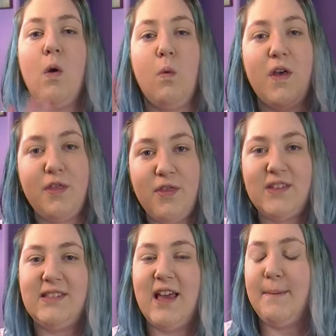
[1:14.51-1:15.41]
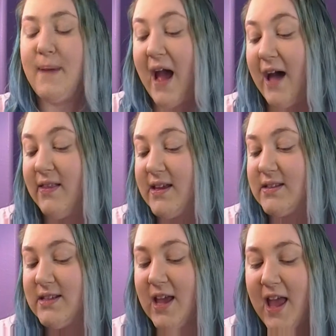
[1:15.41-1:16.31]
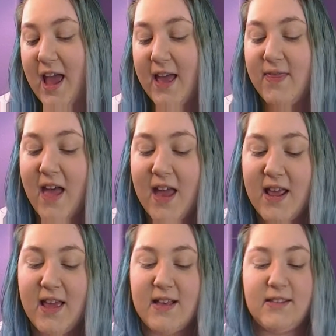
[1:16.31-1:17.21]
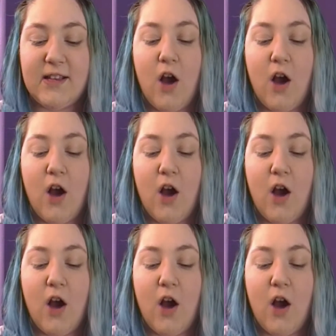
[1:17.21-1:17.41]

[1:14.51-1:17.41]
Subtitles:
with the same palette, and that is